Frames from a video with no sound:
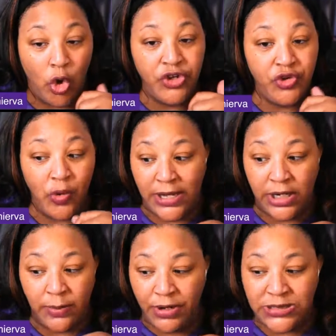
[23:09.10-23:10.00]
Or do
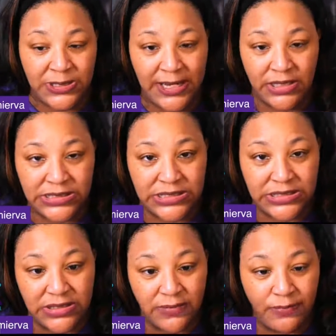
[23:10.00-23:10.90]
I need a person and a
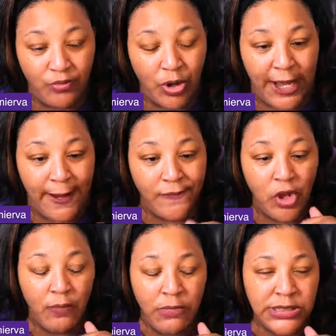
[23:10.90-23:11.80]
system? Right?
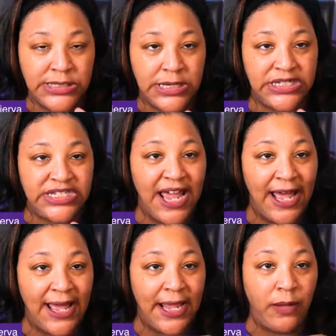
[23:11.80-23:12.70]
Most of the
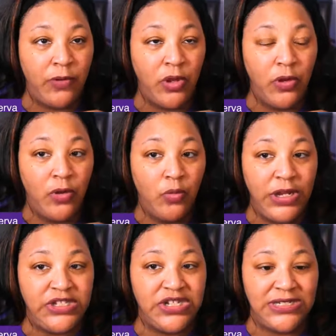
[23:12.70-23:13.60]
time,
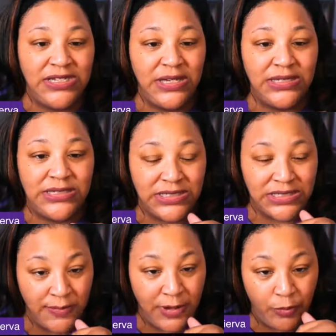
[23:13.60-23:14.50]
we just need a
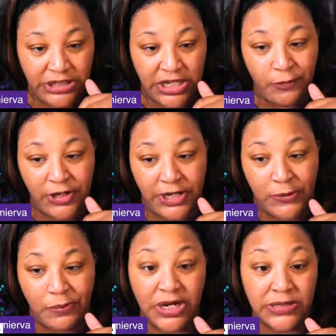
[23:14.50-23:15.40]
system and we think we
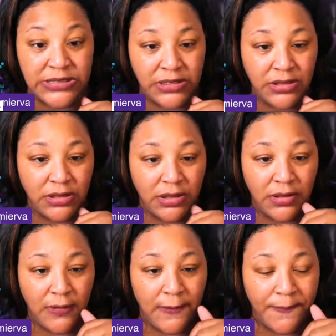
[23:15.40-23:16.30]
need a person,
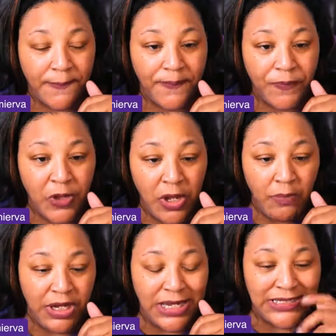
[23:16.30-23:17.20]

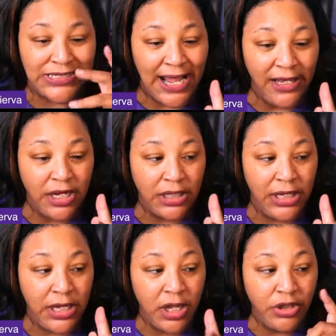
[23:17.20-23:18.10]
because
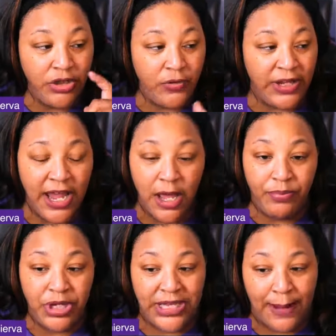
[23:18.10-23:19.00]
technically you
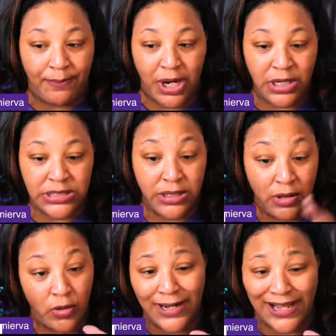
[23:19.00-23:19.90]
can't put that
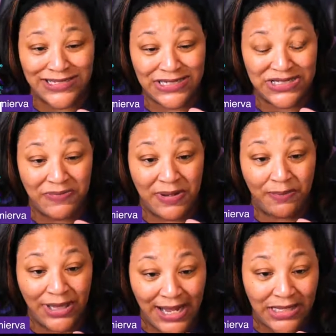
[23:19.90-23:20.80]
person or that system
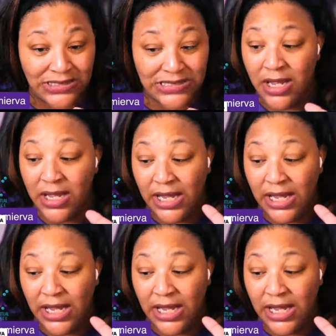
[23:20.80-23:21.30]
in place